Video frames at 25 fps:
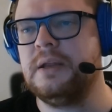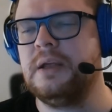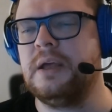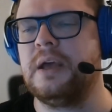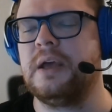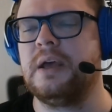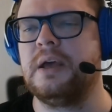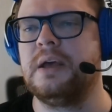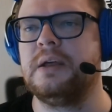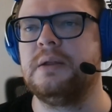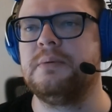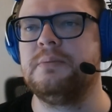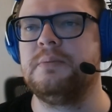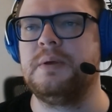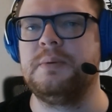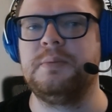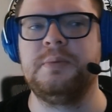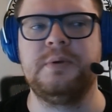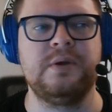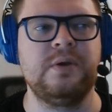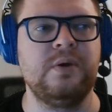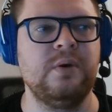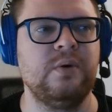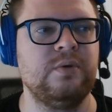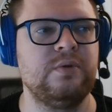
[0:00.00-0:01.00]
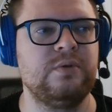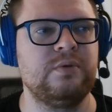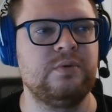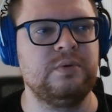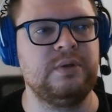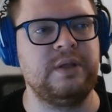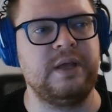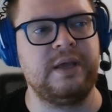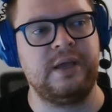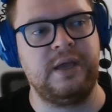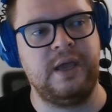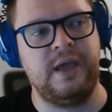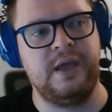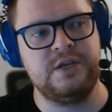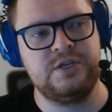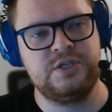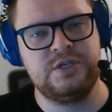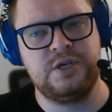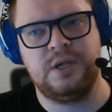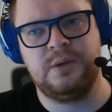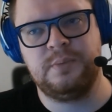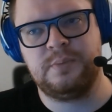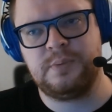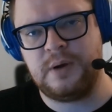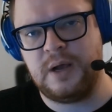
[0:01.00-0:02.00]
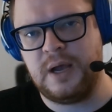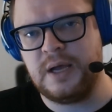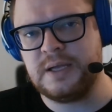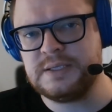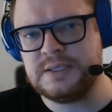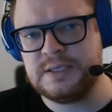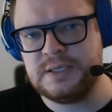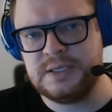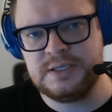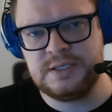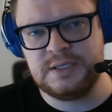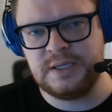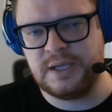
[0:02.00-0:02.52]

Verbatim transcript: and maybe go through like agile process,